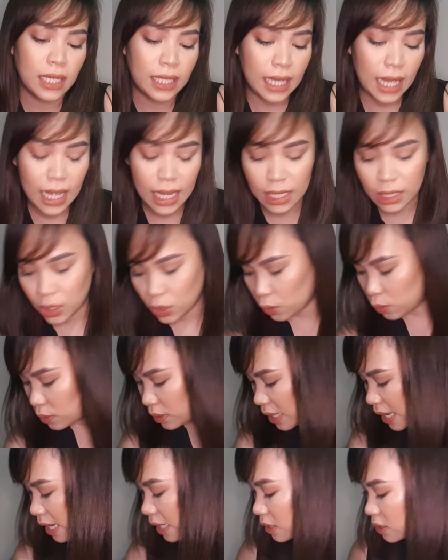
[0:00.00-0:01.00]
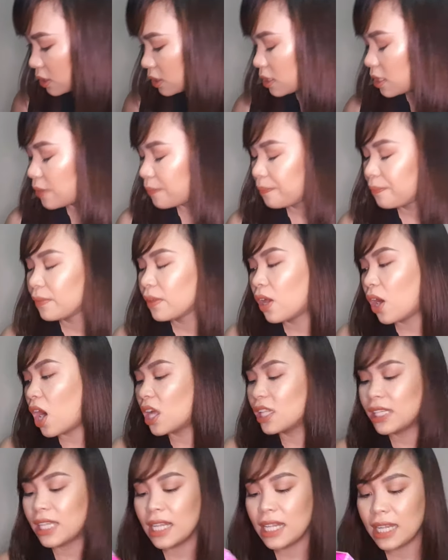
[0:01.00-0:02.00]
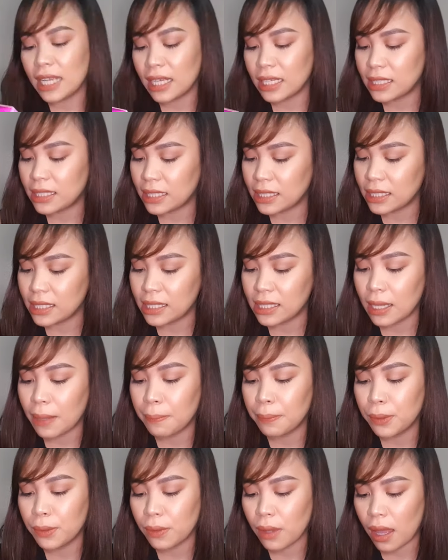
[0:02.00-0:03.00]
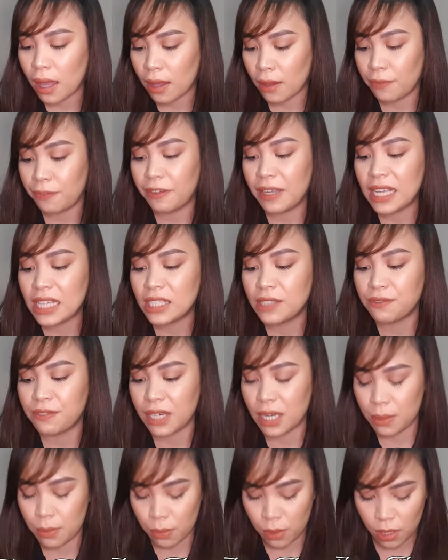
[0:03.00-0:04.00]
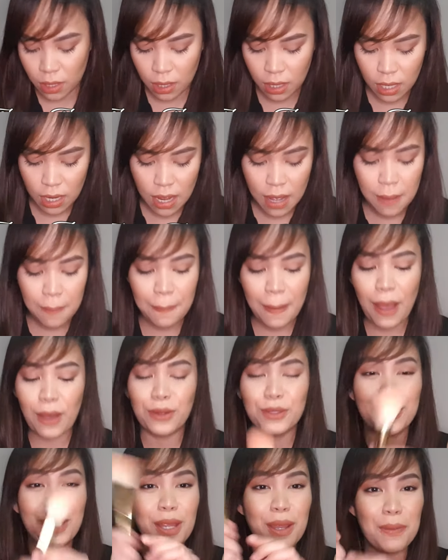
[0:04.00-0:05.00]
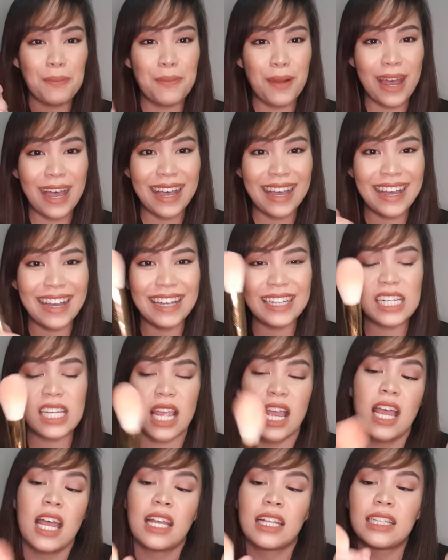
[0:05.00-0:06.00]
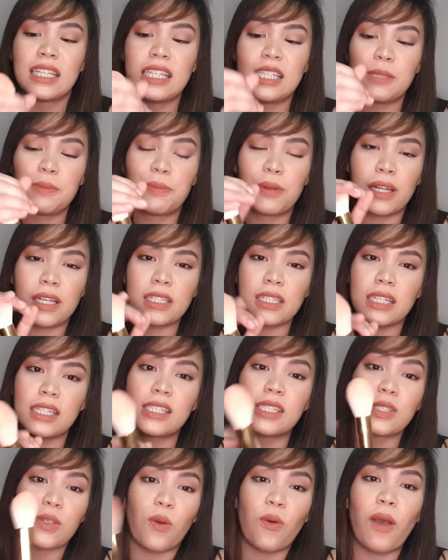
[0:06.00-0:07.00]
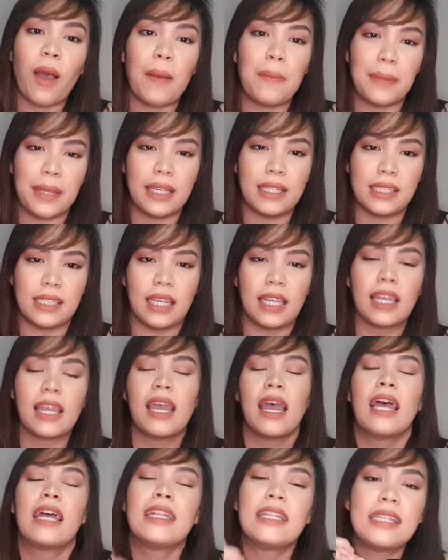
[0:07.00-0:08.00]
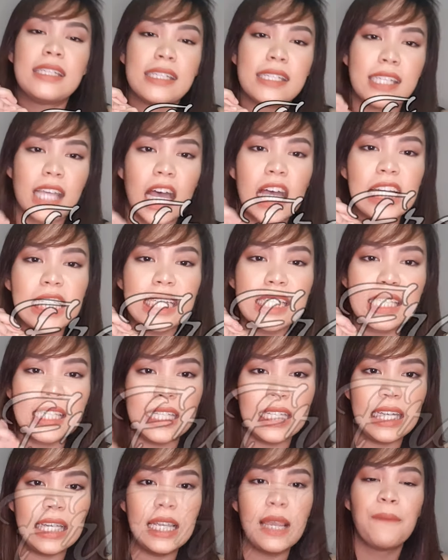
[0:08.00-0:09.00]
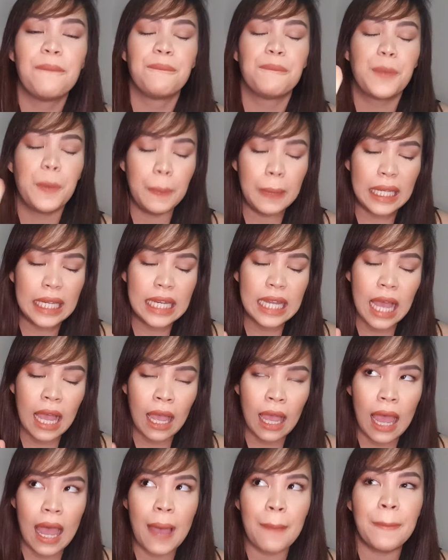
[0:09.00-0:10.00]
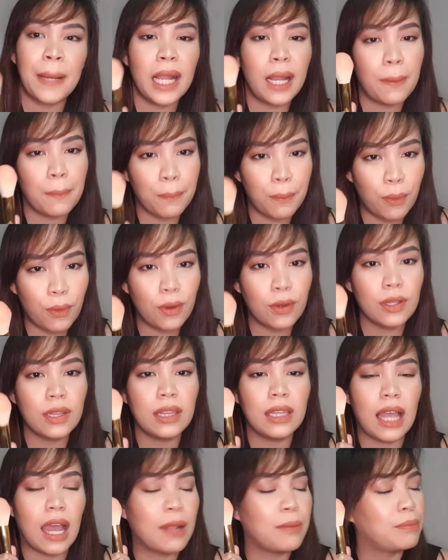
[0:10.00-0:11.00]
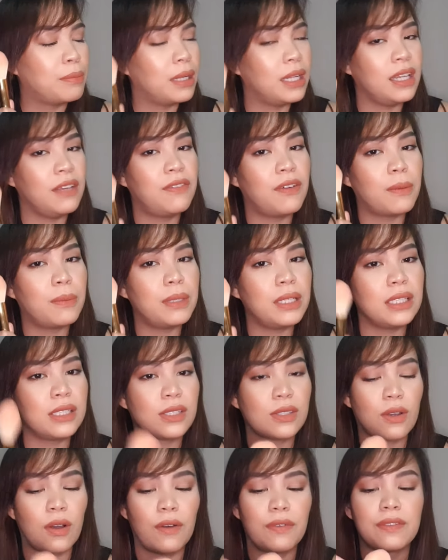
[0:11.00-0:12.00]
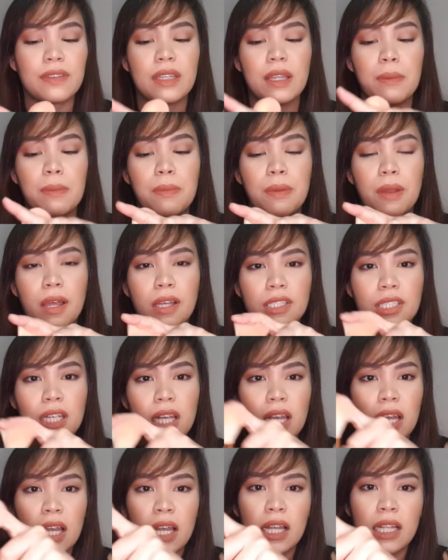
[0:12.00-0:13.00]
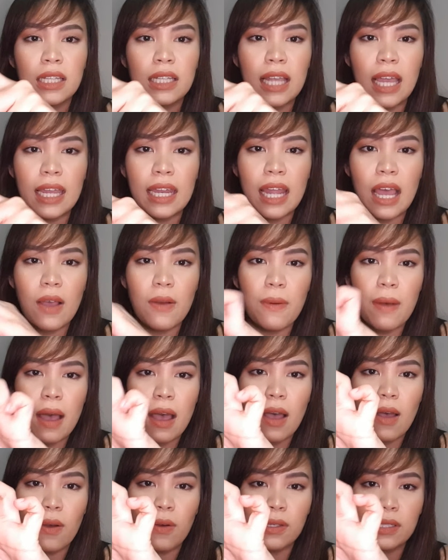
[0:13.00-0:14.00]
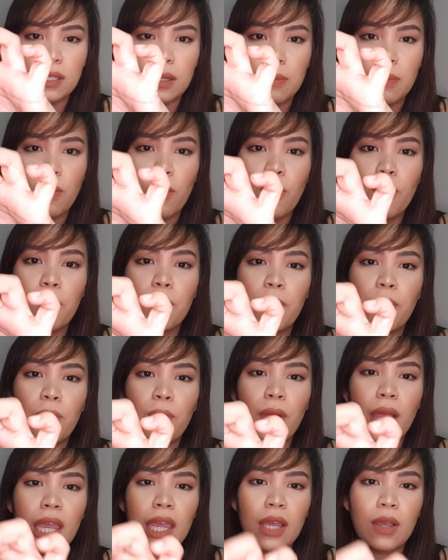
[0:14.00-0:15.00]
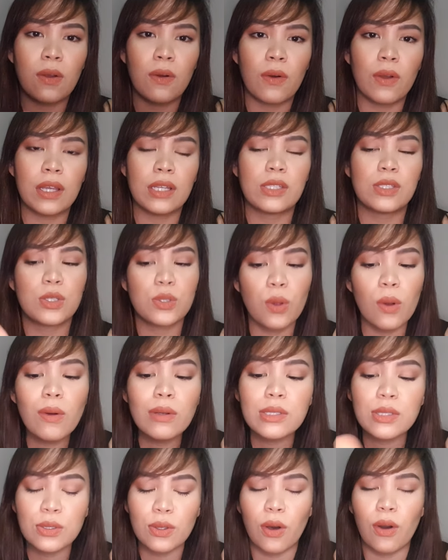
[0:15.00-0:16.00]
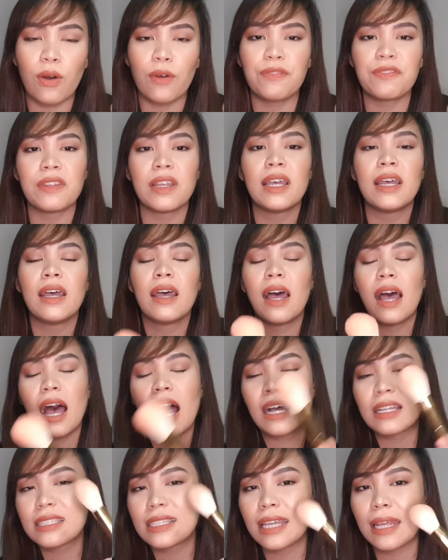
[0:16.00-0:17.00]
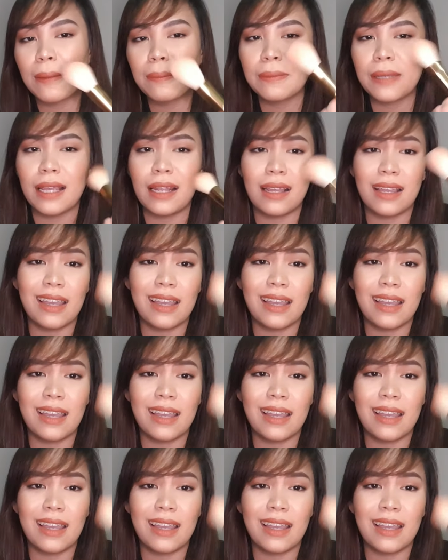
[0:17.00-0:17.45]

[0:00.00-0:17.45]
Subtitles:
Okay, so next on the list is the Face Framer Powder Brush. This brush is so amazing. This is honestly pinaka malambot, unbelievably soft the brush na nahawakan ko sa buong buhay ko. It's so soft. Ang sarap niya